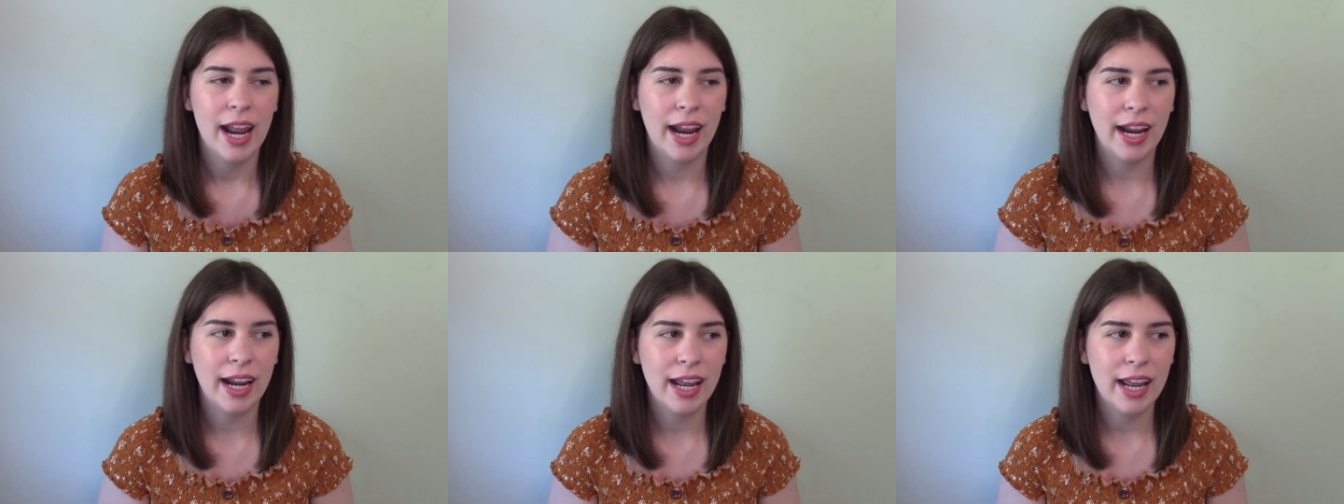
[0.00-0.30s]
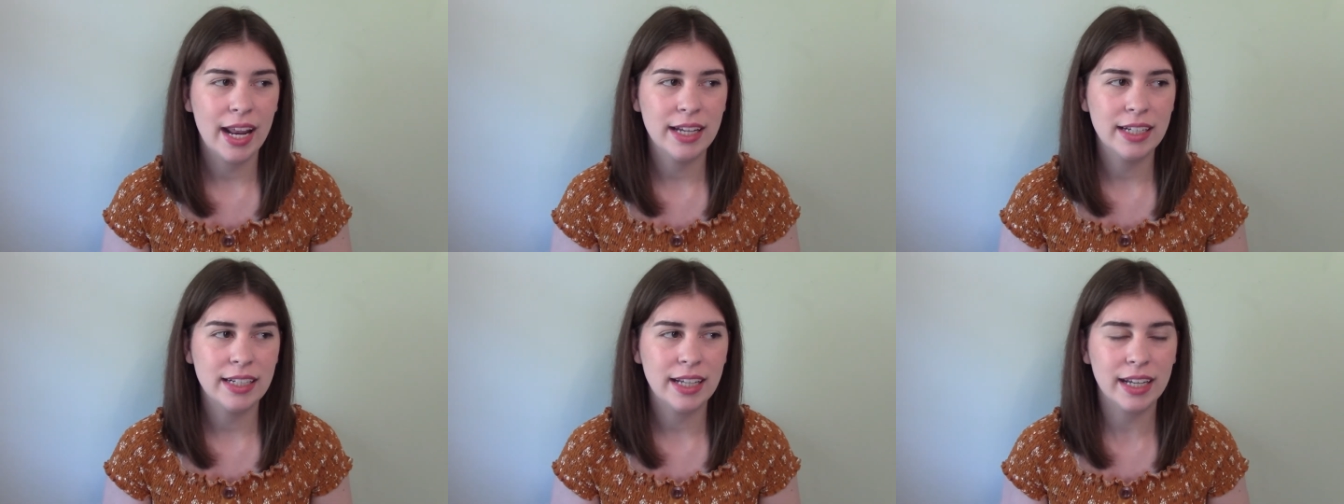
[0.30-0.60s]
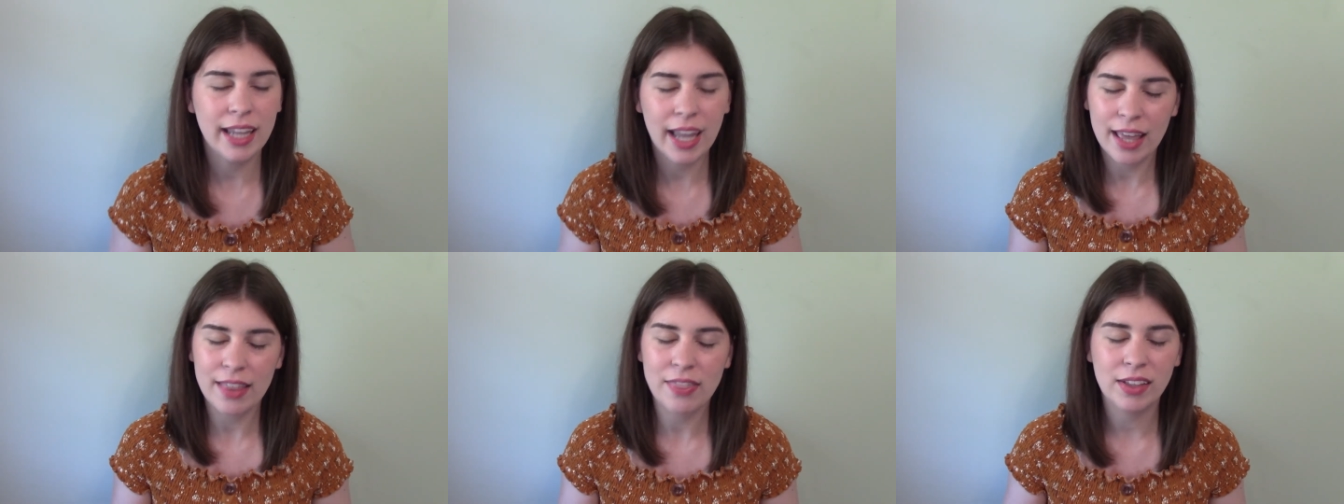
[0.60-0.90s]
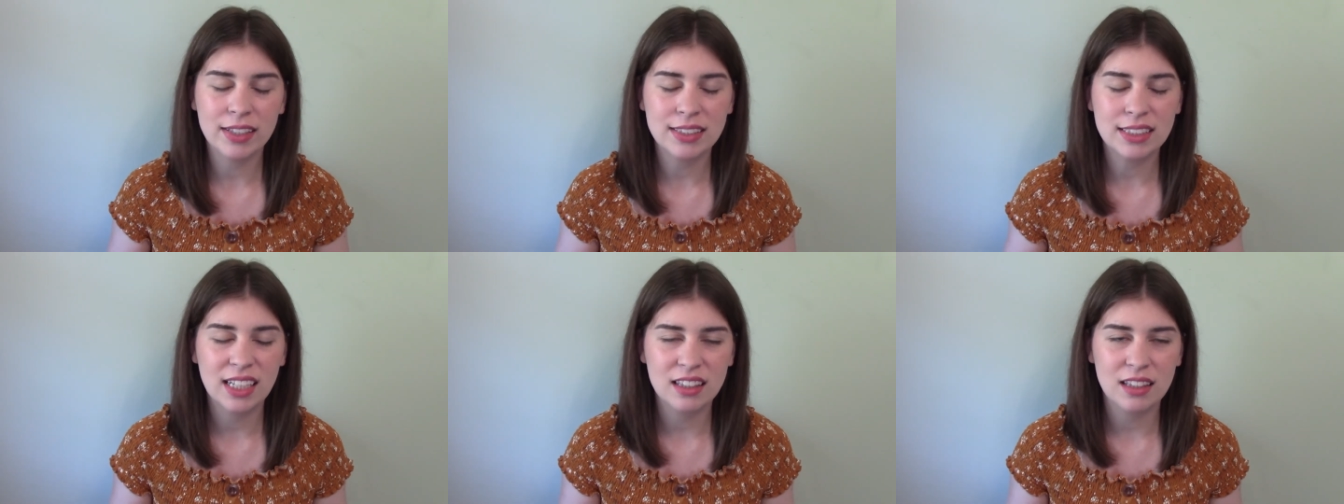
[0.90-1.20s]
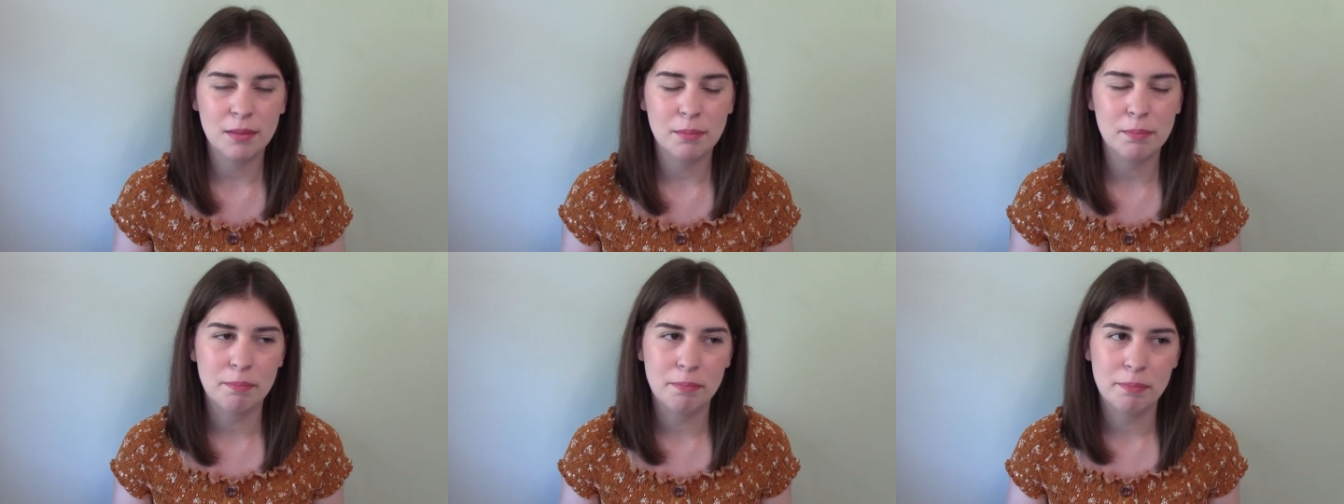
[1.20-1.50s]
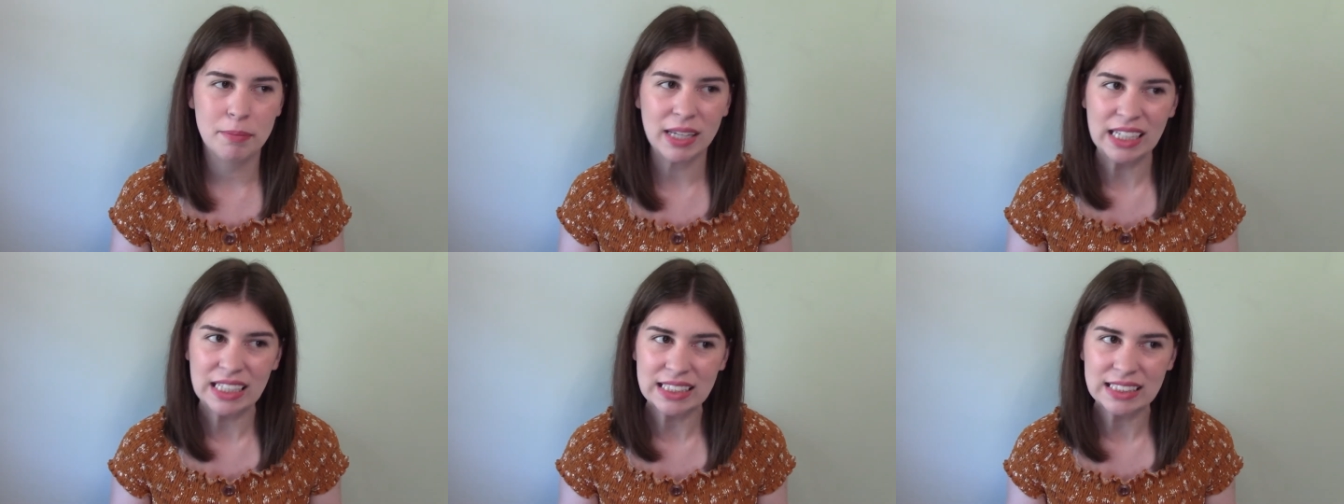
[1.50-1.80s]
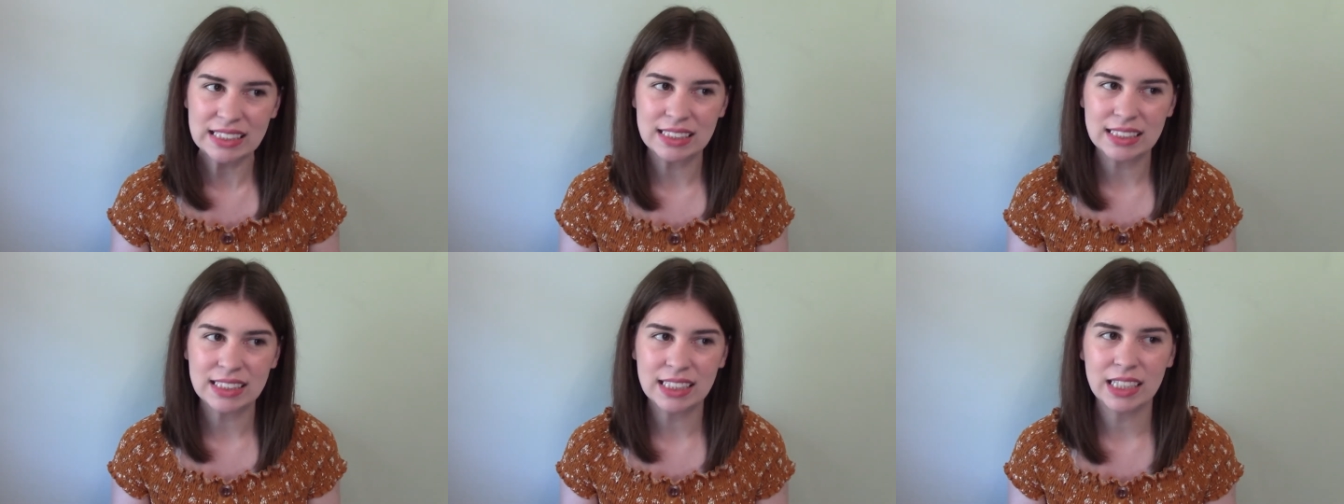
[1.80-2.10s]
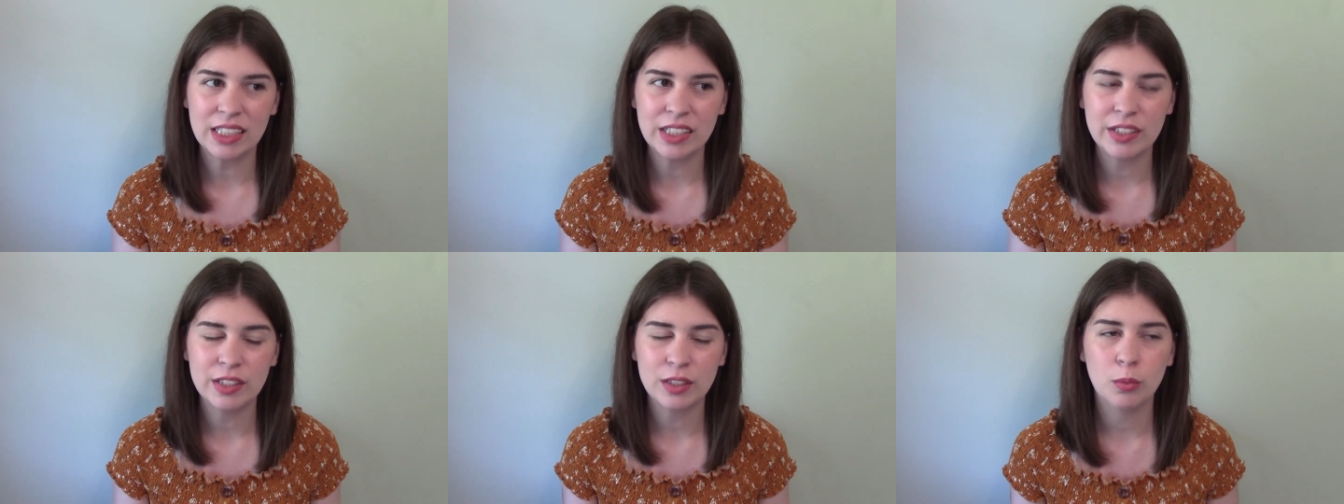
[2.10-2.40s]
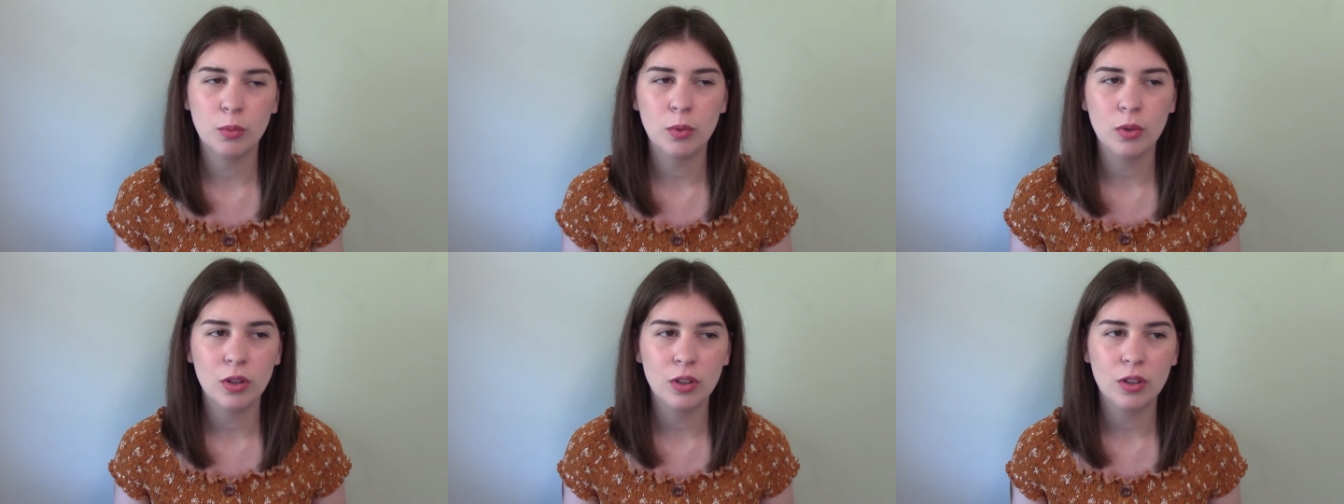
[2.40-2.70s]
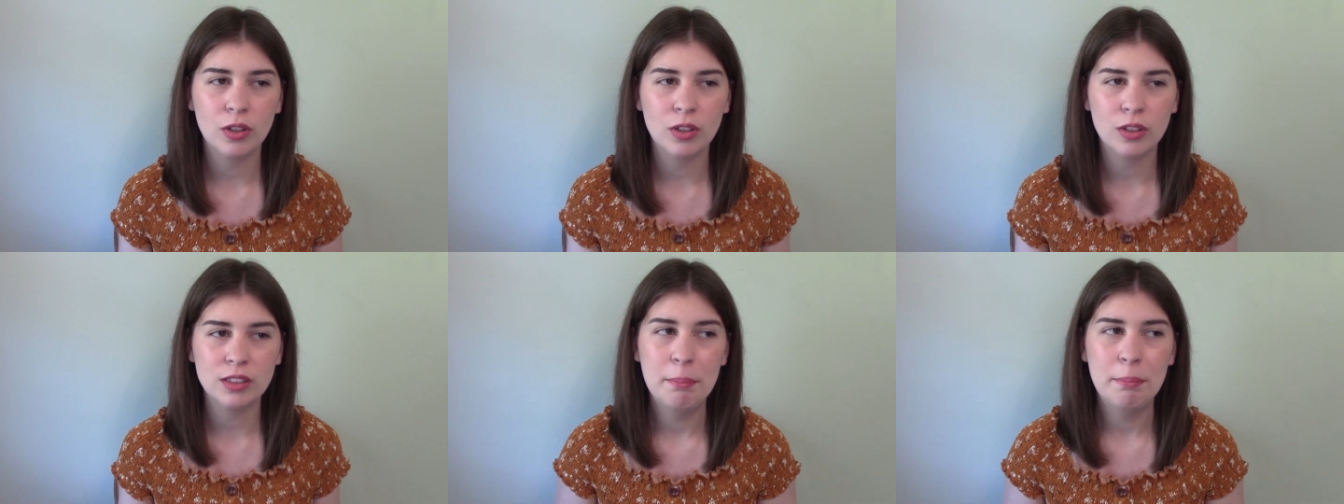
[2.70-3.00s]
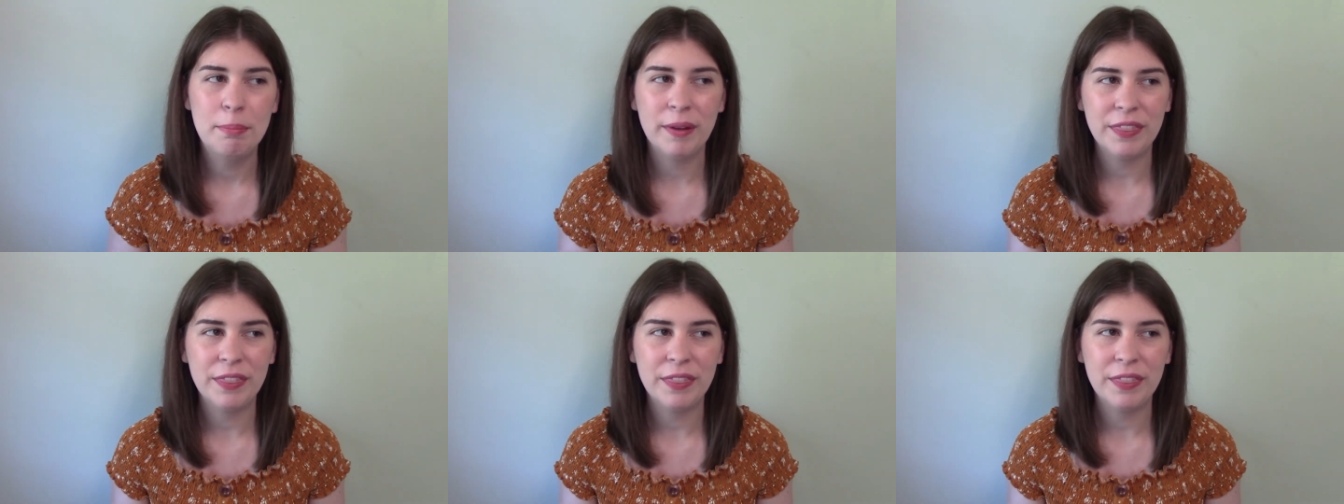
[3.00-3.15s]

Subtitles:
And again, that's not the biggest deal in the world,